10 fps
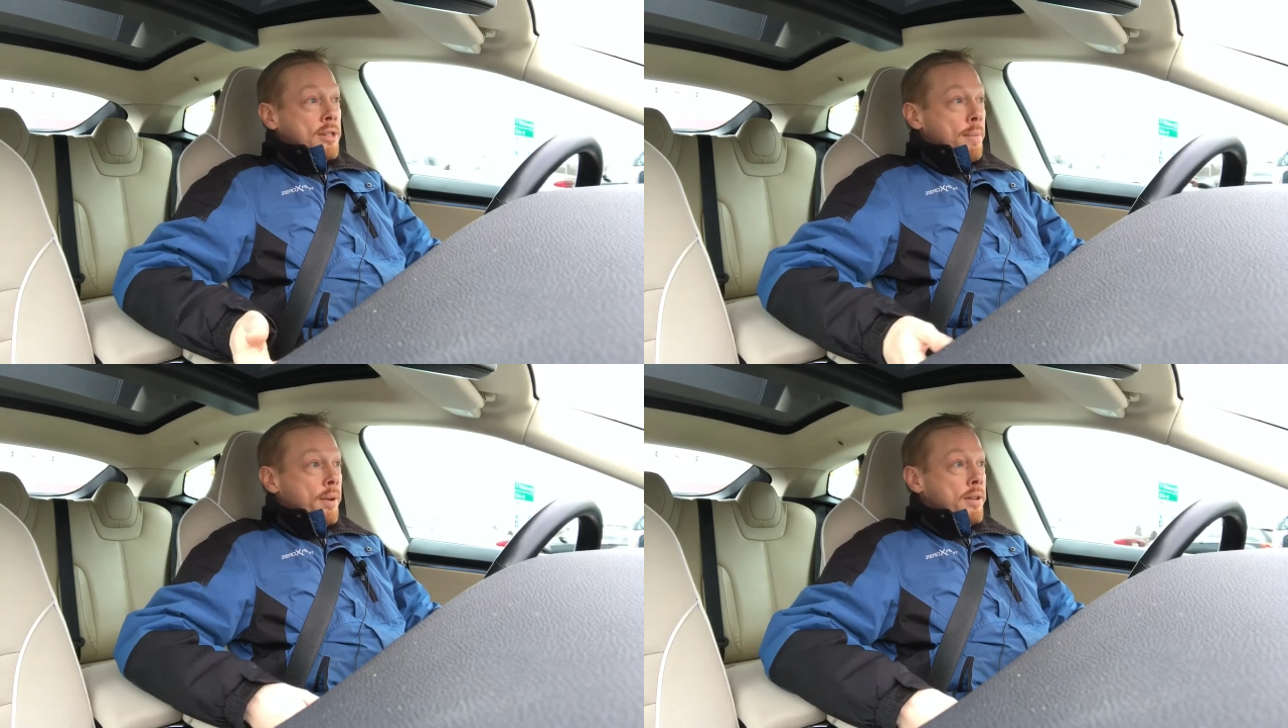
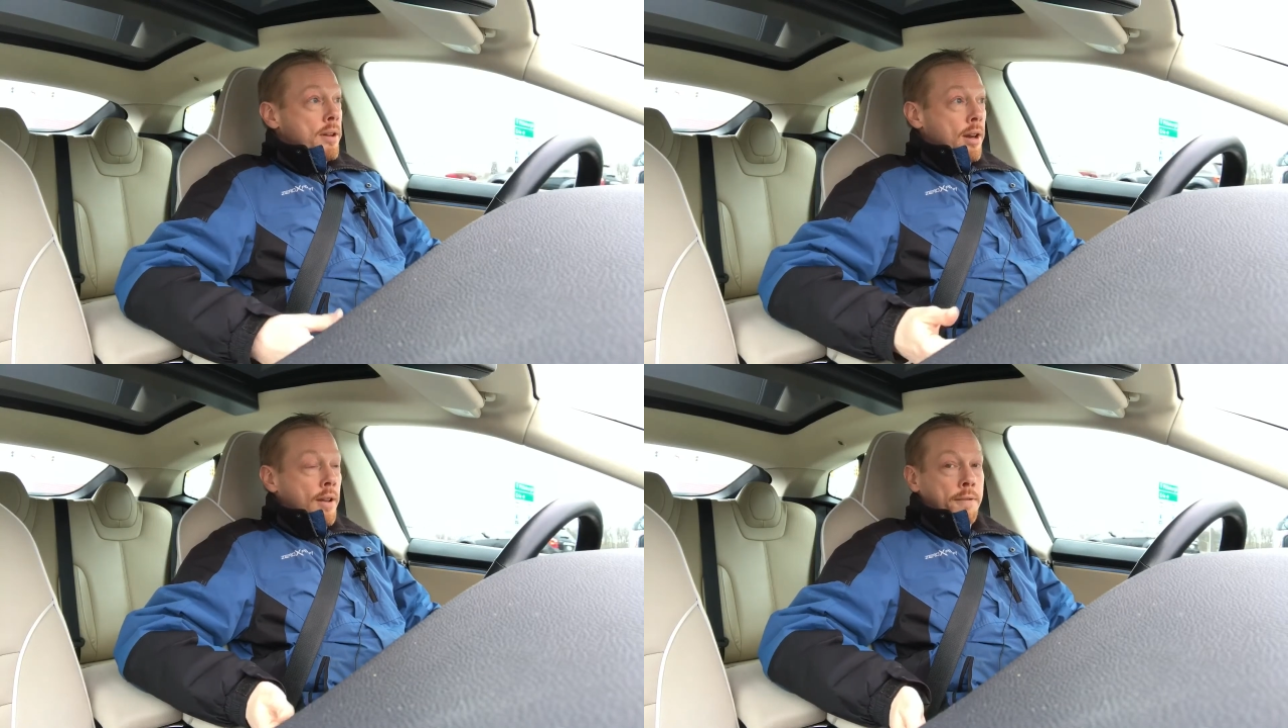somebody's
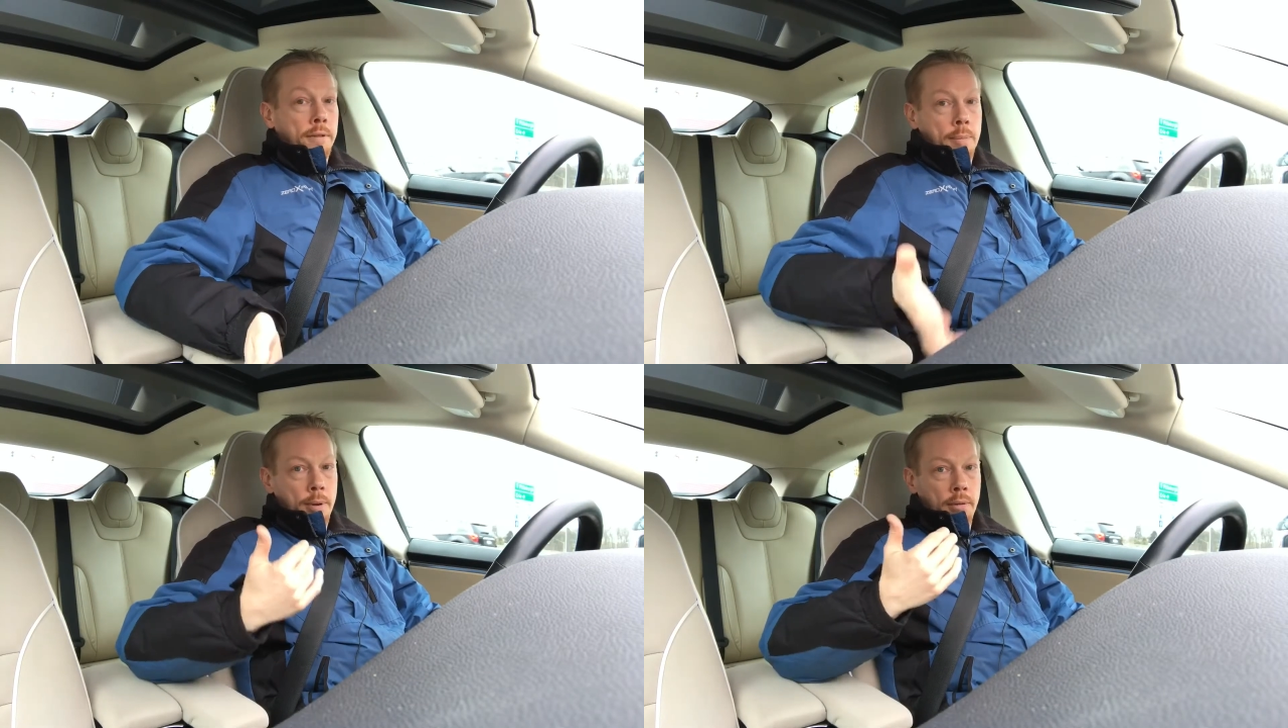going to
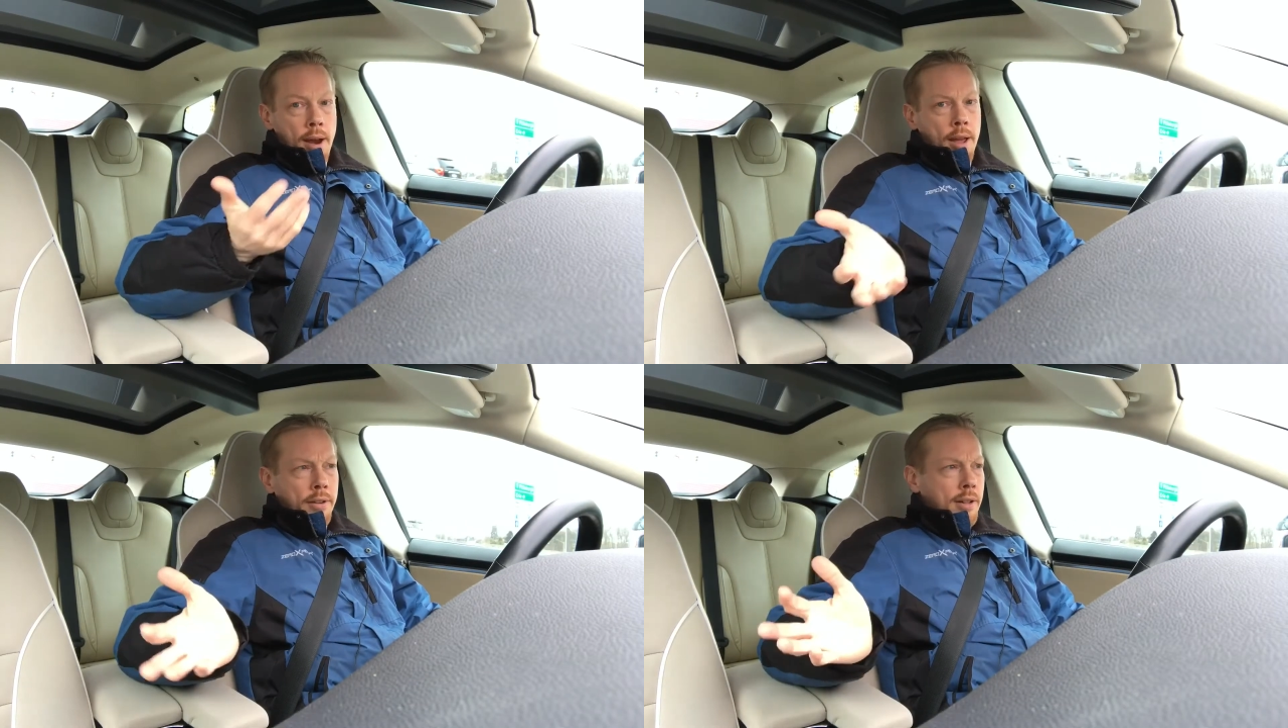flip it
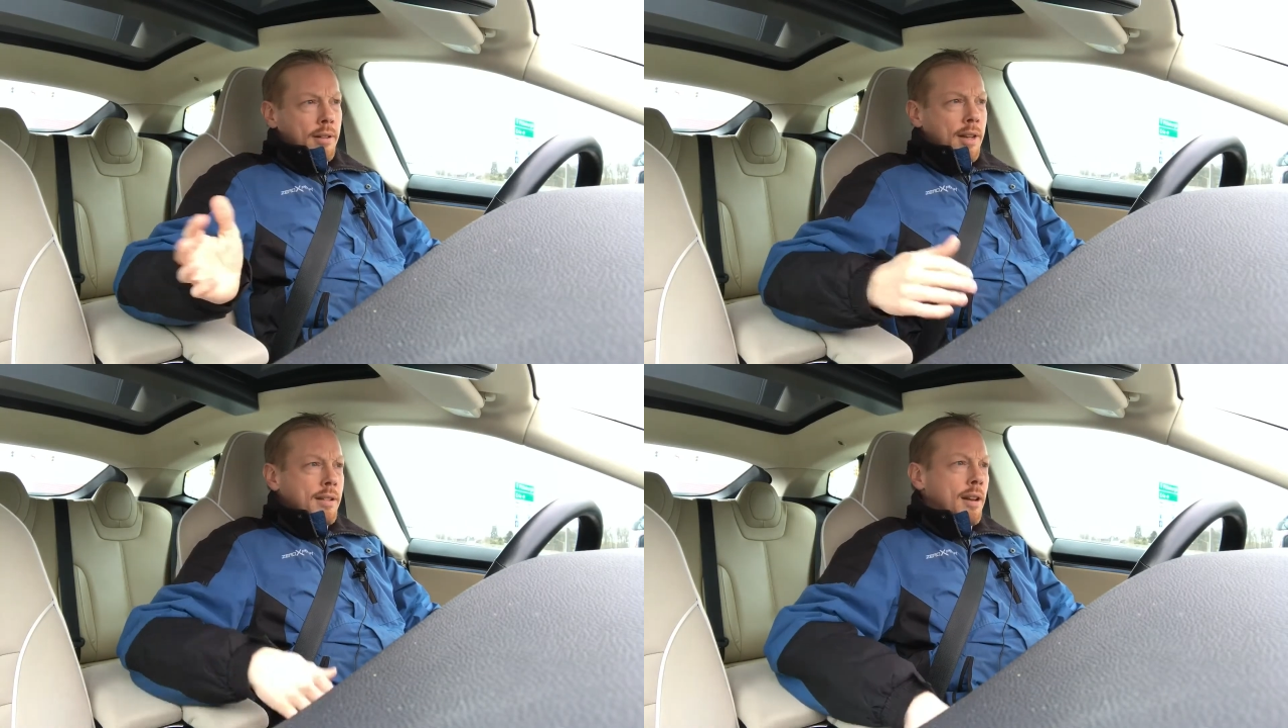around
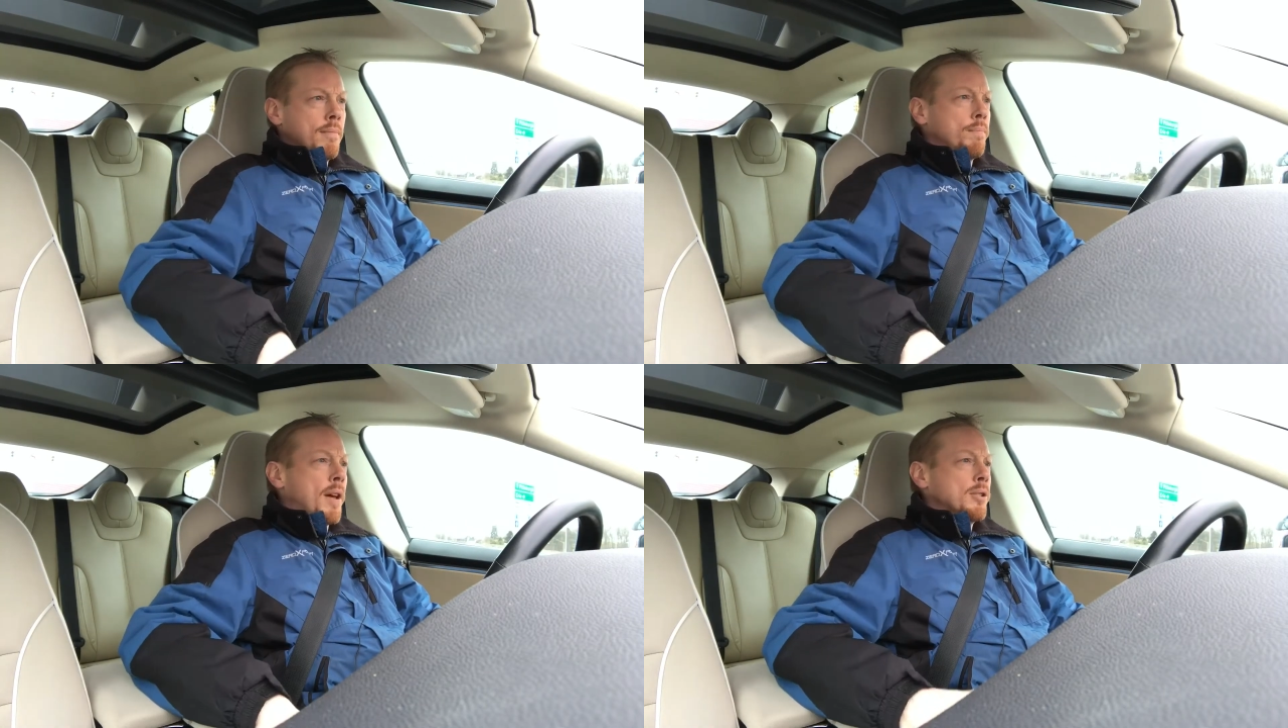
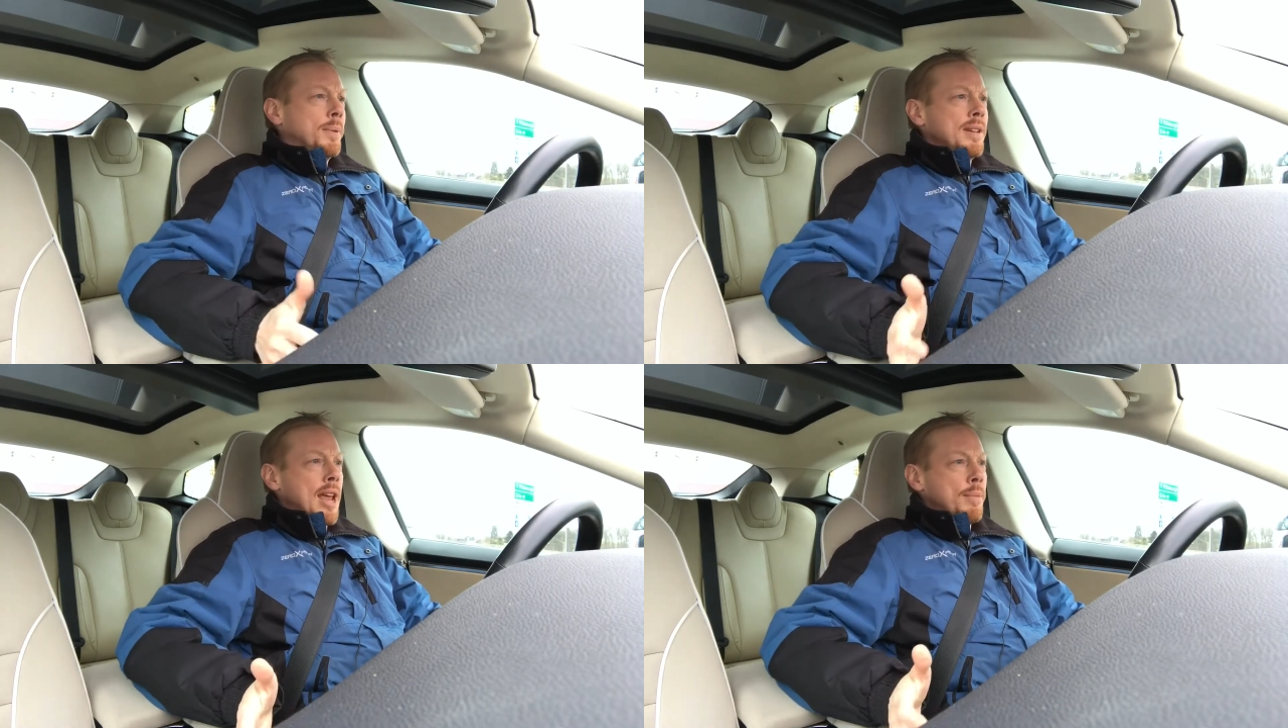and
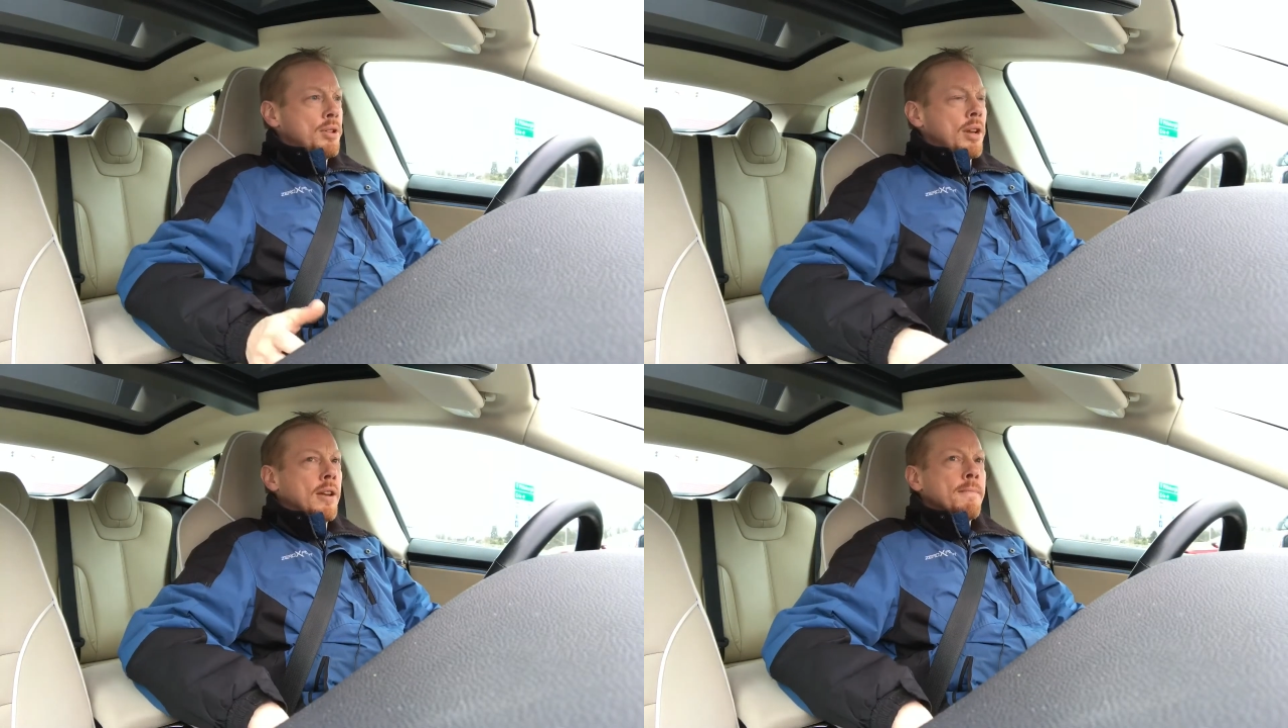possibly
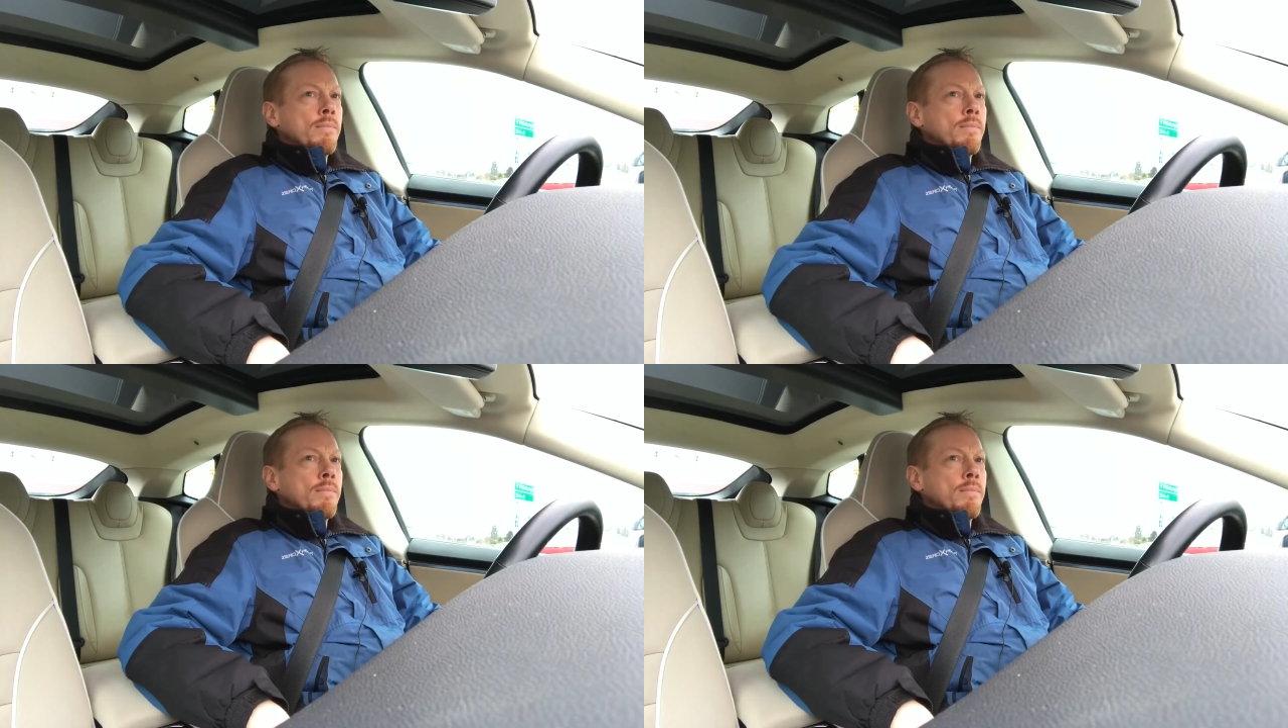damage it,